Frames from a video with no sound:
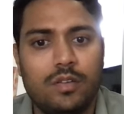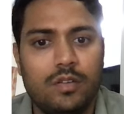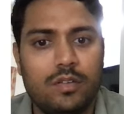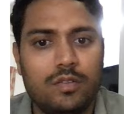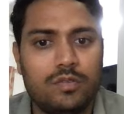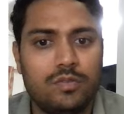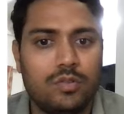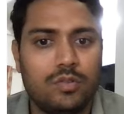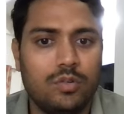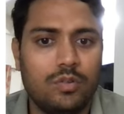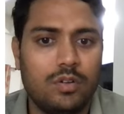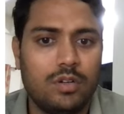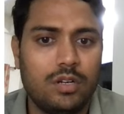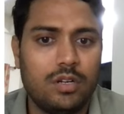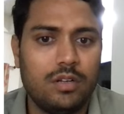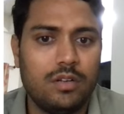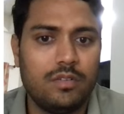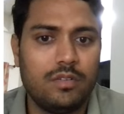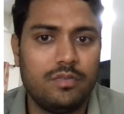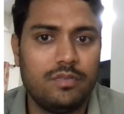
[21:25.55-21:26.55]
So
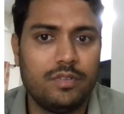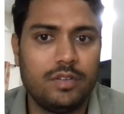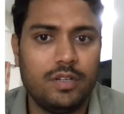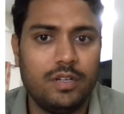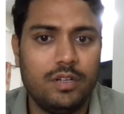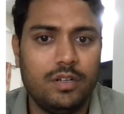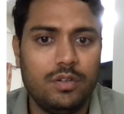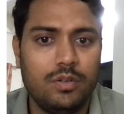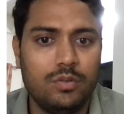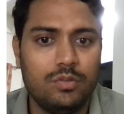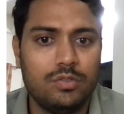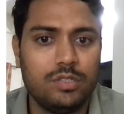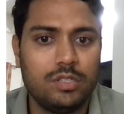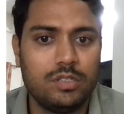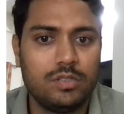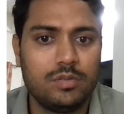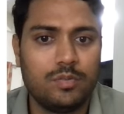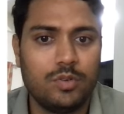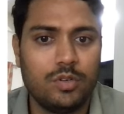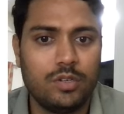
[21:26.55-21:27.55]
half into 6.7
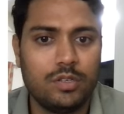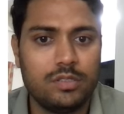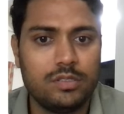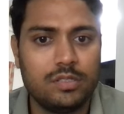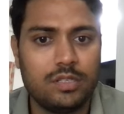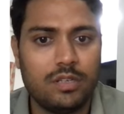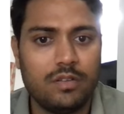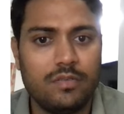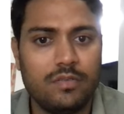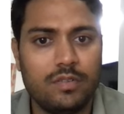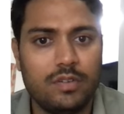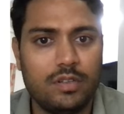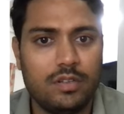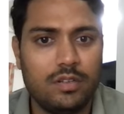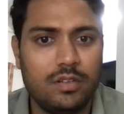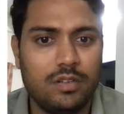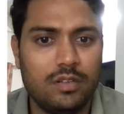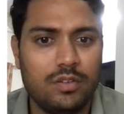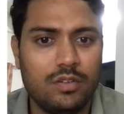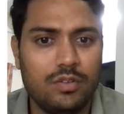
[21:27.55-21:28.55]

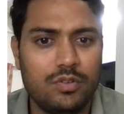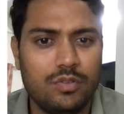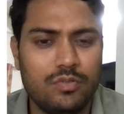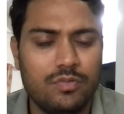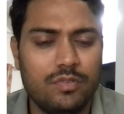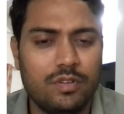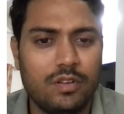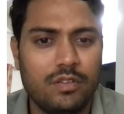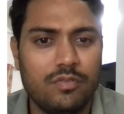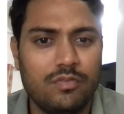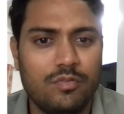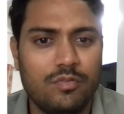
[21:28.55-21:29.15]
into 5.9